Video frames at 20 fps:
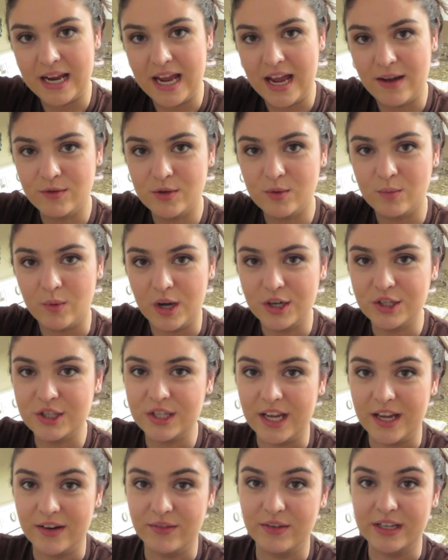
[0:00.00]
and I have to
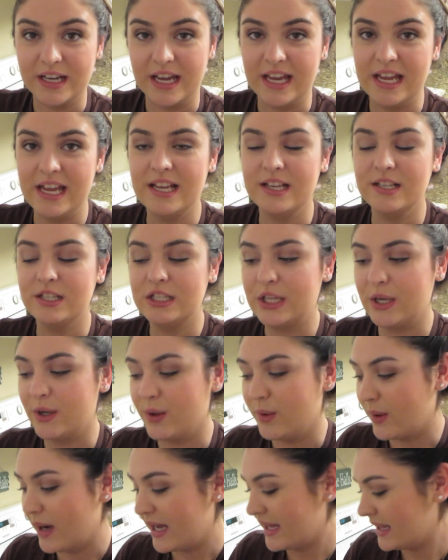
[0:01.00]
wash it every night.
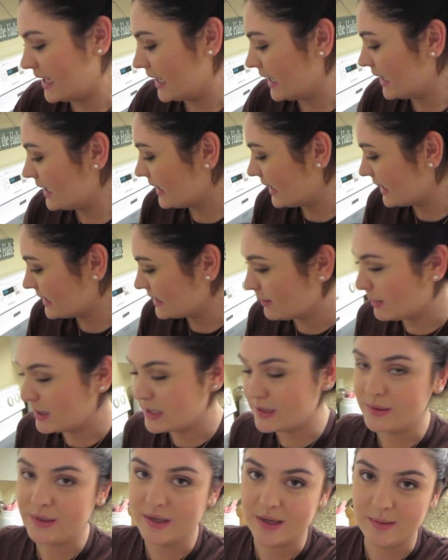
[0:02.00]
So I think next time I
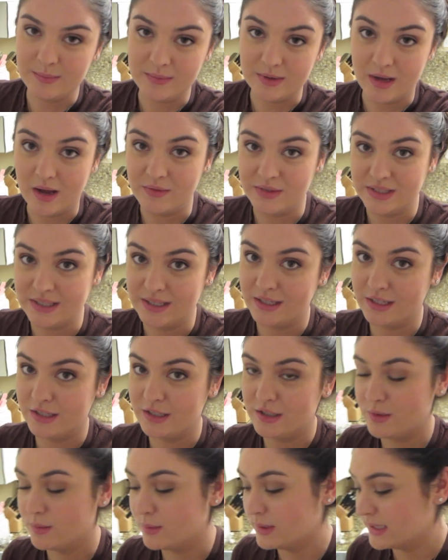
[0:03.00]
do it, I'm obviously not
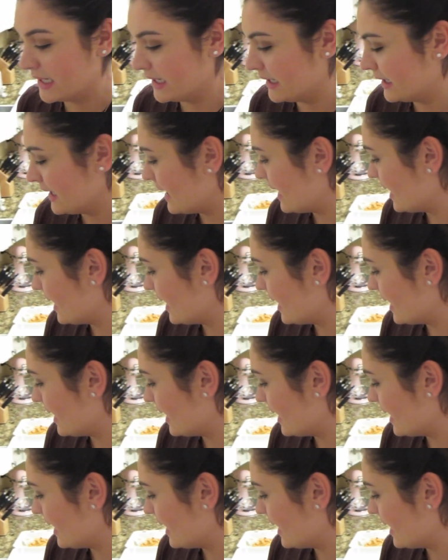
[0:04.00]
going to do it with second day